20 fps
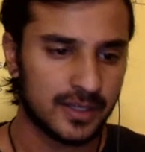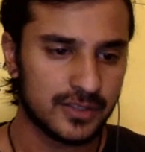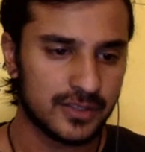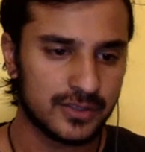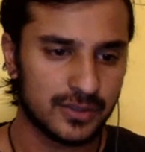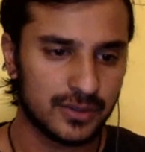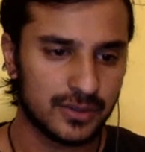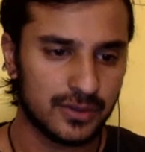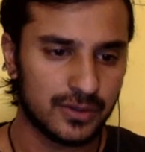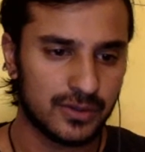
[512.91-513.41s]

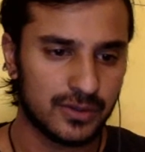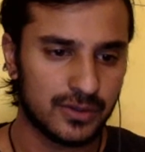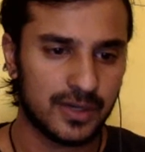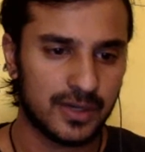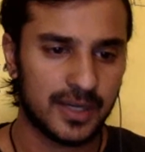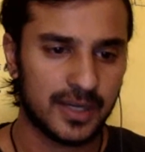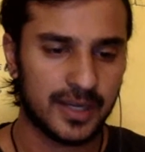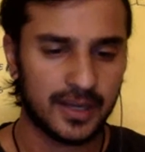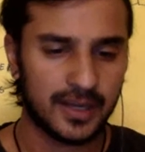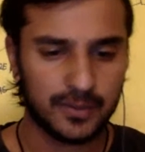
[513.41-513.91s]
So
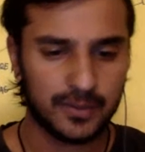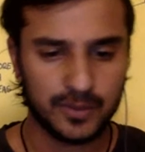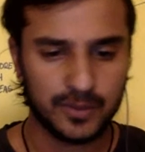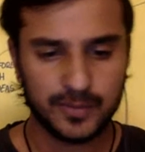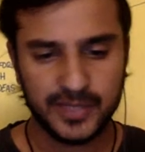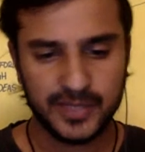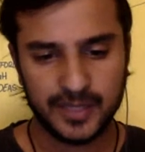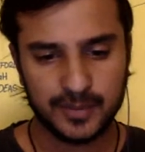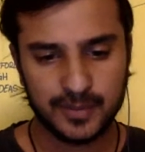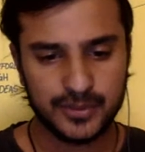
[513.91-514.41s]
I
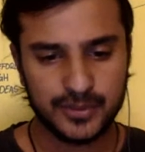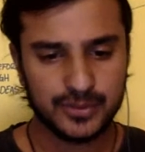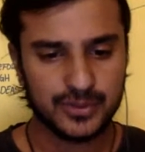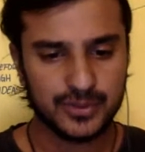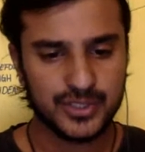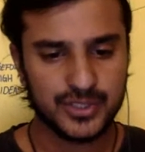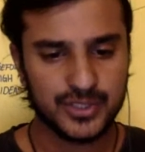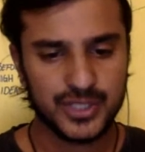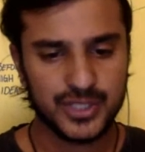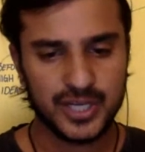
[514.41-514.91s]
will be able
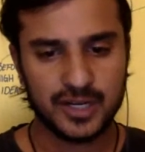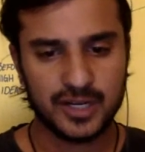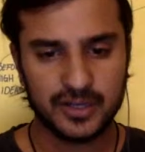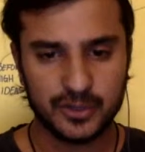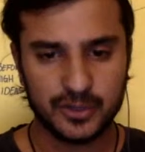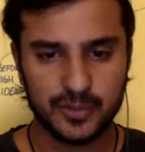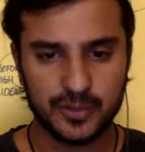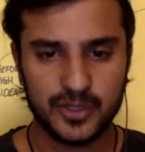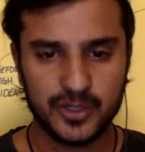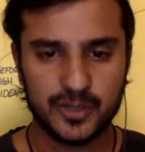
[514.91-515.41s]
to share a
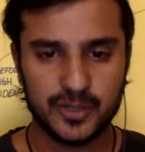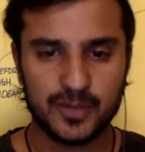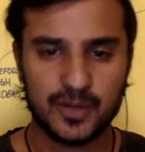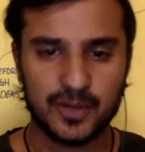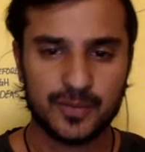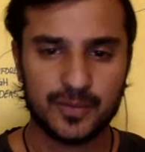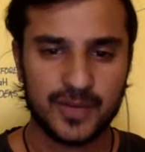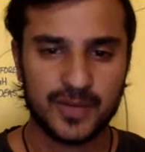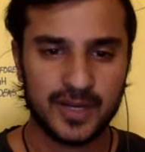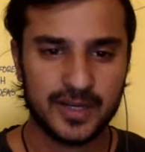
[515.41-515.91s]
little bit
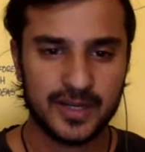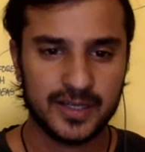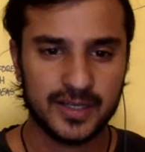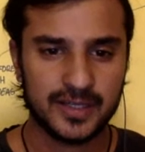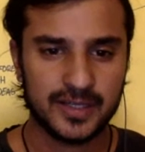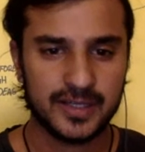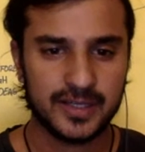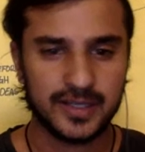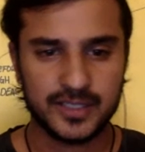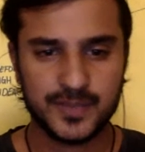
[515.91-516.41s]
about my
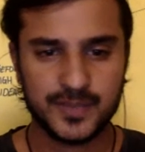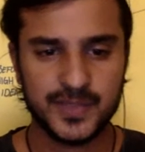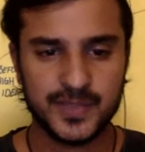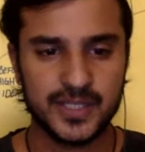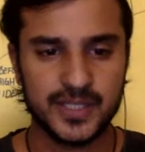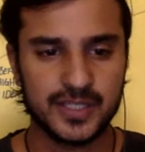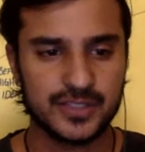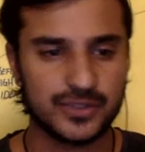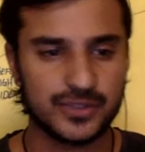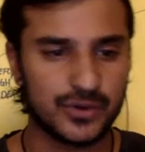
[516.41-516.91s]

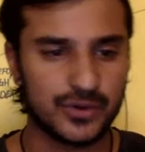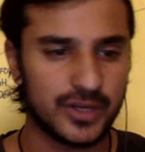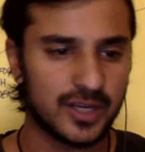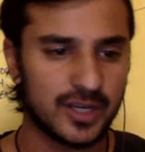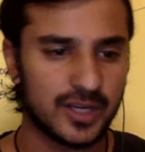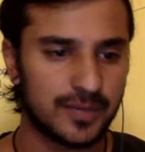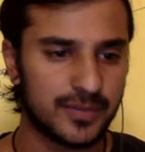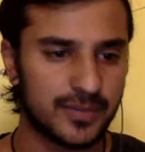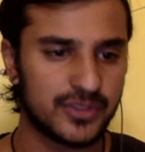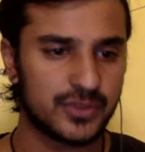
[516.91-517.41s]
experience growing
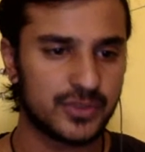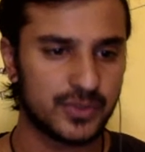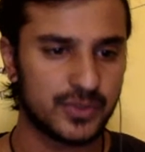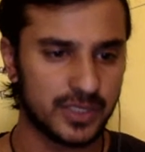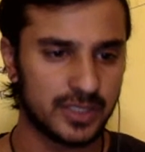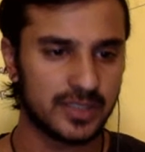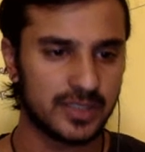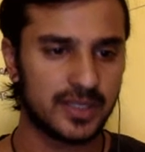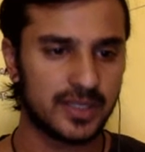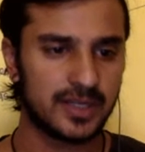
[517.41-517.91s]
up in
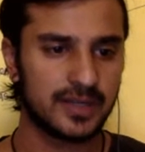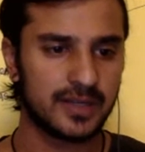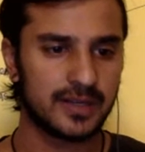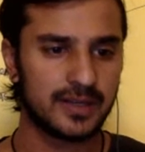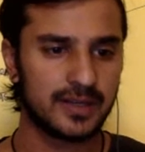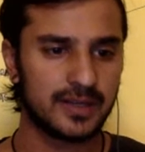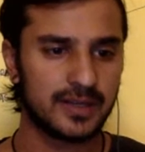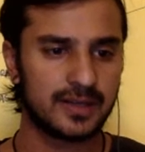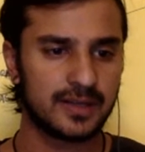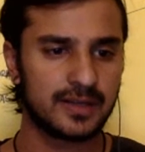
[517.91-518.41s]
Sweden,
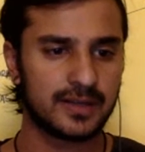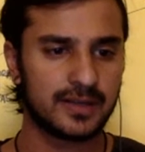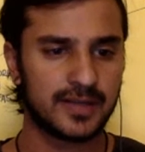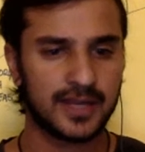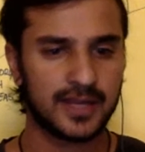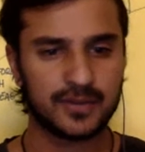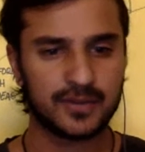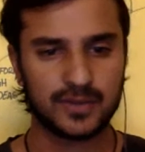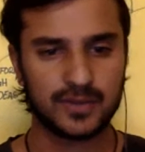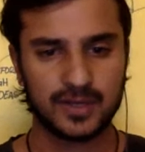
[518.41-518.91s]
and
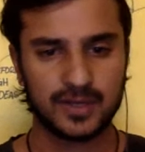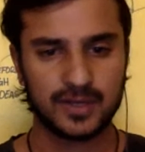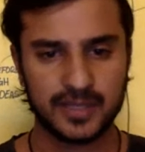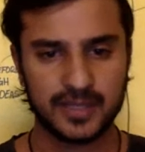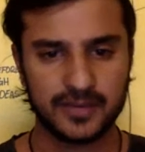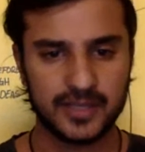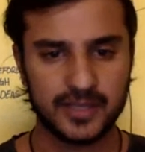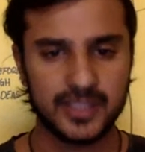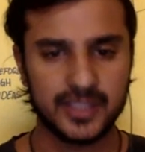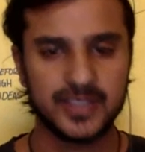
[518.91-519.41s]
that will
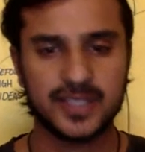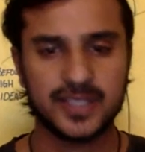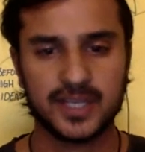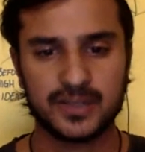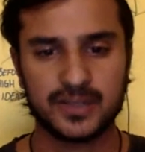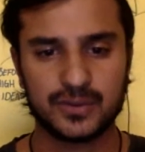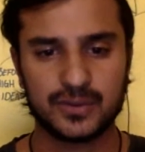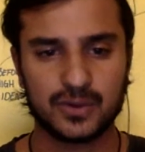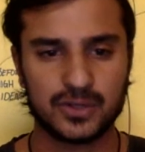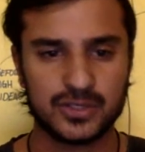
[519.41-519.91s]
give an
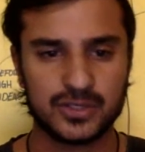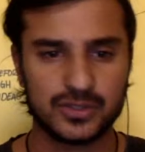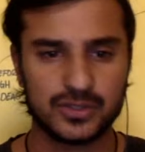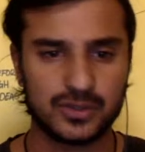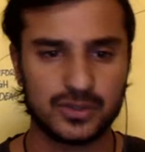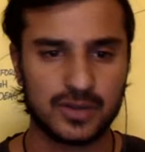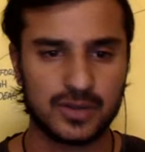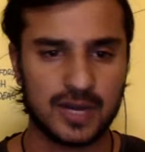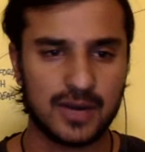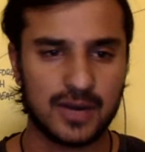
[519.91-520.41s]
insight to
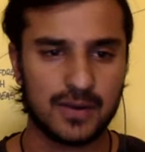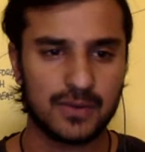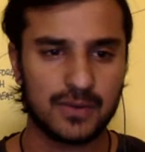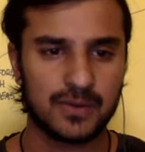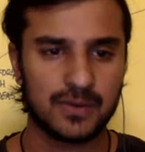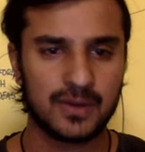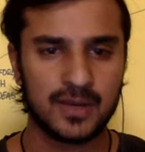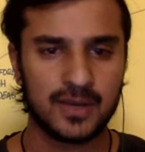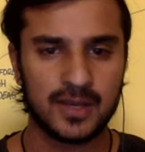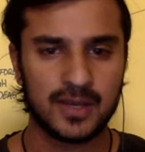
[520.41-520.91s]
also
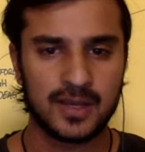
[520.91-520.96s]
how